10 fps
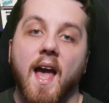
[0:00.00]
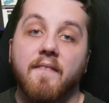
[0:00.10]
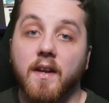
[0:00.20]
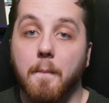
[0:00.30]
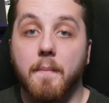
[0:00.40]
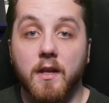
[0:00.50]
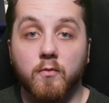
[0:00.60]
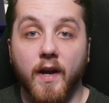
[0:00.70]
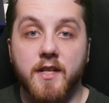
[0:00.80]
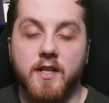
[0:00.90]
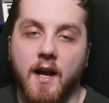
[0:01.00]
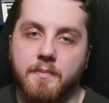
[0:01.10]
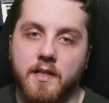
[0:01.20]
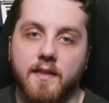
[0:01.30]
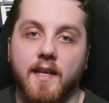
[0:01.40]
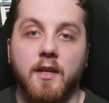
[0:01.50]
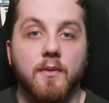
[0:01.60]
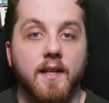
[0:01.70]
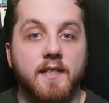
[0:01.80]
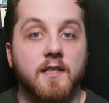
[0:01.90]
Having a mid-range option that
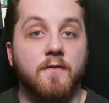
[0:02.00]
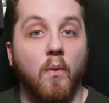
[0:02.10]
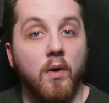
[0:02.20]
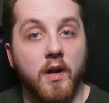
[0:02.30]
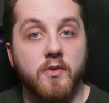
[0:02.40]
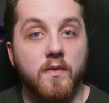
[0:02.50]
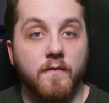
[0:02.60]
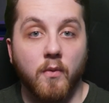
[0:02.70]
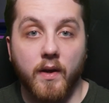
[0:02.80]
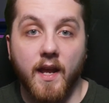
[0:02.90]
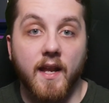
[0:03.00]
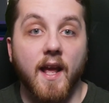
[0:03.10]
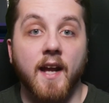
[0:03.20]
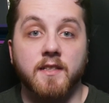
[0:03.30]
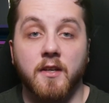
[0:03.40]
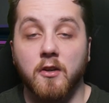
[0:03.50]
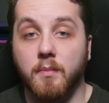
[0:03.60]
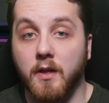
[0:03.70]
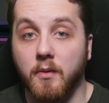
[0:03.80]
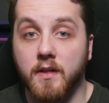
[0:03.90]
utilizes 448
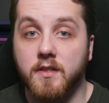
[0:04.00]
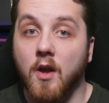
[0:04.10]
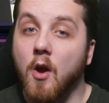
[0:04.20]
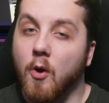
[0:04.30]
executable units